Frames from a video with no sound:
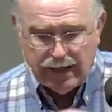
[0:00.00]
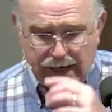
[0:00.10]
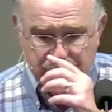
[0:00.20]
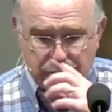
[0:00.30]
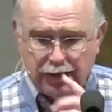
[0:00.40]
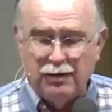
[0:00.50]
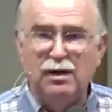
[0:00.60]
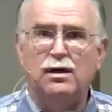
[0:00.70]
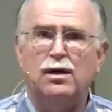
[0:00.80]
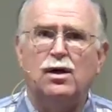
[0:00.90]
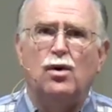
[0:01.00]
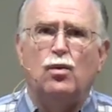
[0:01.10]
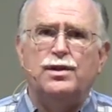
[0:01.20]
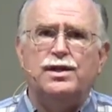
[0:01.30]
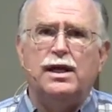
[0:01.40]
And lastly,
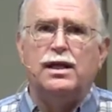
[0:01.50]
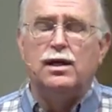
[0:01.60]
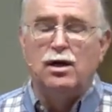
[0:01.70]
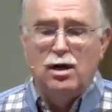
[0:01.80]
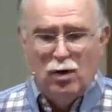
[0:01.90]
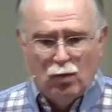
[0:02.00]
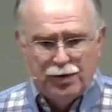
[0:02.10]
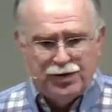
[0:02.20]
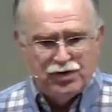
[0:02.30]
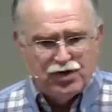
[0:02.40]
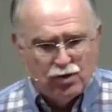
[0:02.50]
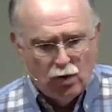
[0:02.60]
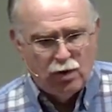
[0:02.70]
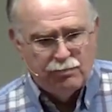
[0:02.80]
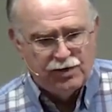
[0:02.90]
when dealing with the
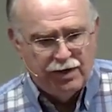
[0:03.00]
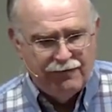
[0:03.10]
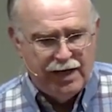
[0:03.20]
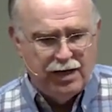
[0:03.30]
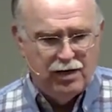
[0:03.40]
storms of